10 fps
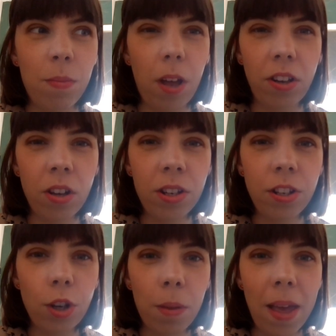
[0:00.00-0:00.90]
I don't
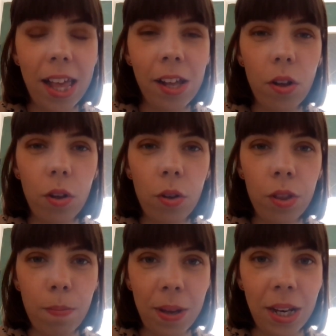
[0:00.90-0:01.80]
enjoy making
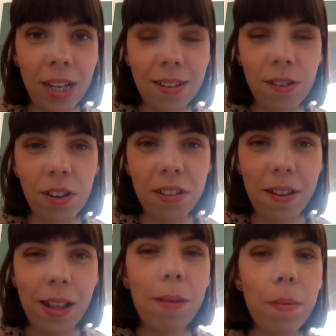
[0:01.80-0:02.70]
other beanies,
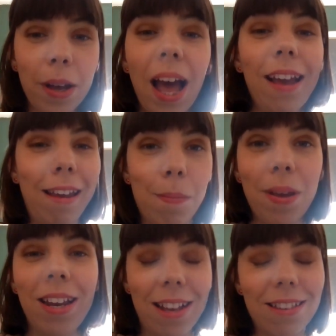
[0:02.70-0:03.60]
interestingly, but cat eared
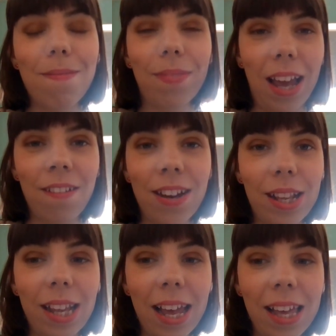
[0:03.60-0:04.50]
beanies I really
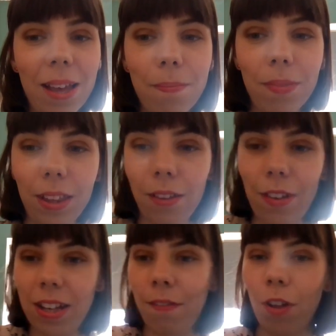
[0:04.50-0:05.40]
like. In
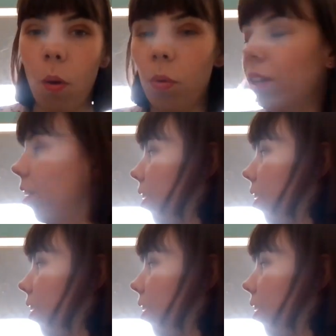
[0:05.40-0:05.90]
fact, I've got one